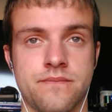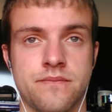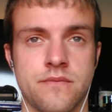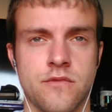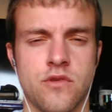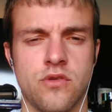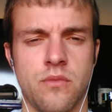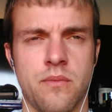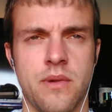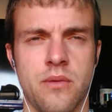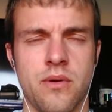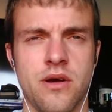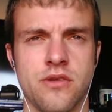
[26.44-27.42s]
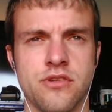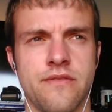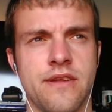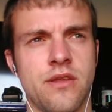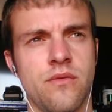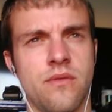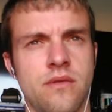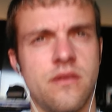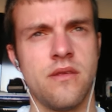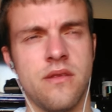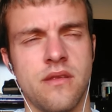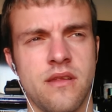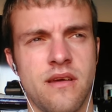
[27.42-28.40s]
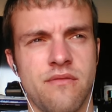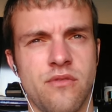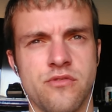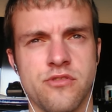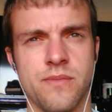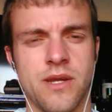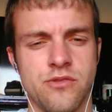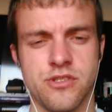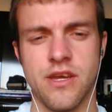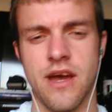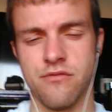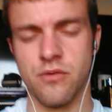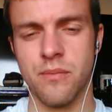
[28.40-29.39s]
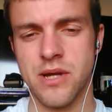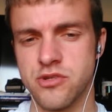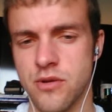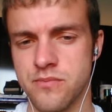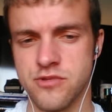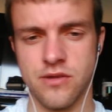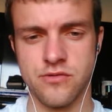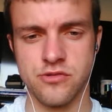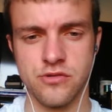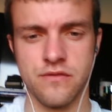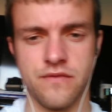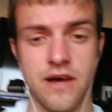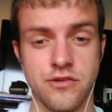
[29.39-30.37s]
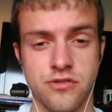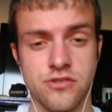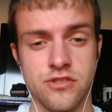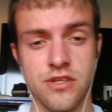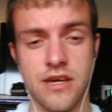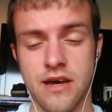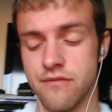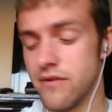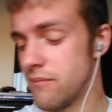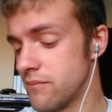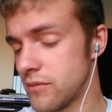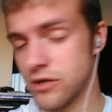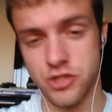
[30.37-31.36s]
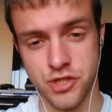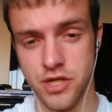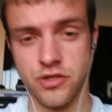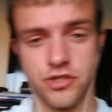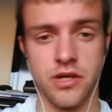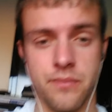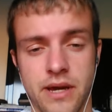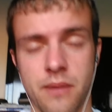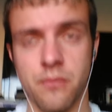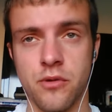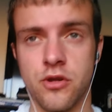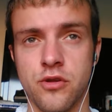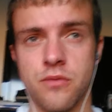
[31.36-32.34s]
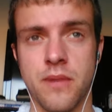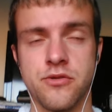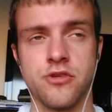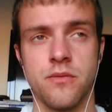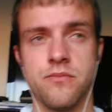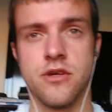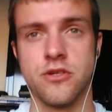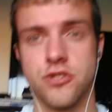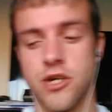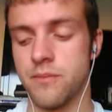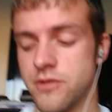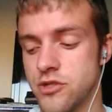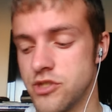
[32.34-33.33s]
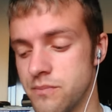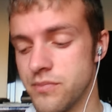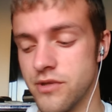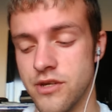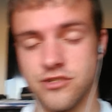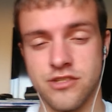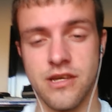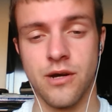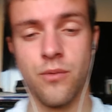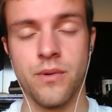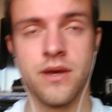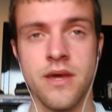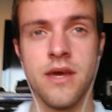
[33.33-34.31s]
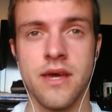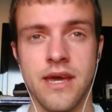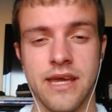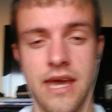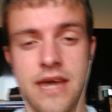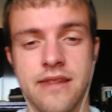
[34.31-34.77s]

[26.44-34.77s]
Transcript: Done my what else have I done? I've done something else. Yeah, I've done my top 10 so far. So today i am going to change it a bit. I'm going to do my top 10 championship players now. Again,